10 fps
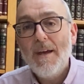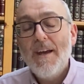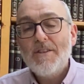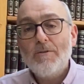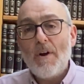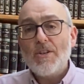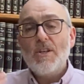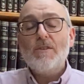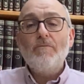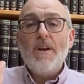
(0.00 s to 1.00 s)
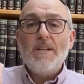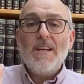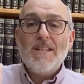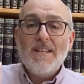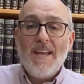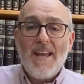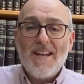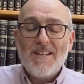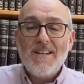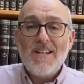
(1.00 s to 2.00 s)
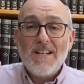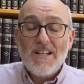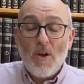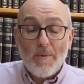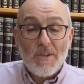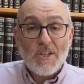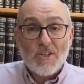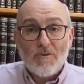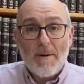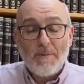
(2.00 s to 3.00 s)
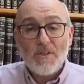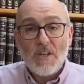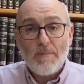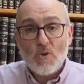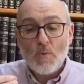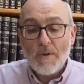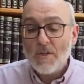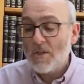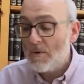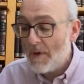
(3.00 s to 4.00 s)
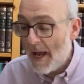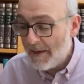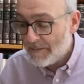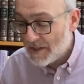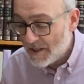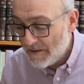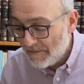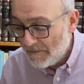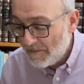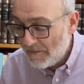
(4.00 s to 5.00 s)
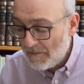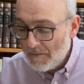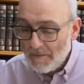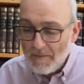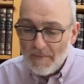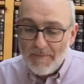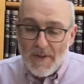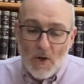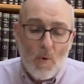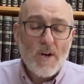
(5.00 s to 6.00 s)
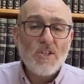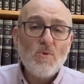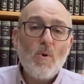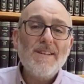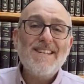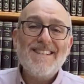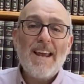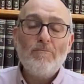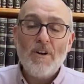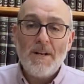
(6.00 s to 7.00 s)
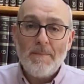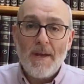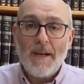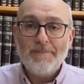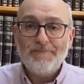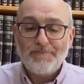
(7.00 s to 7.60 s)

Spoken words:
So Rashi's reading is geared to deal with the discrepancy between the two names. The question is, what does this name really mean?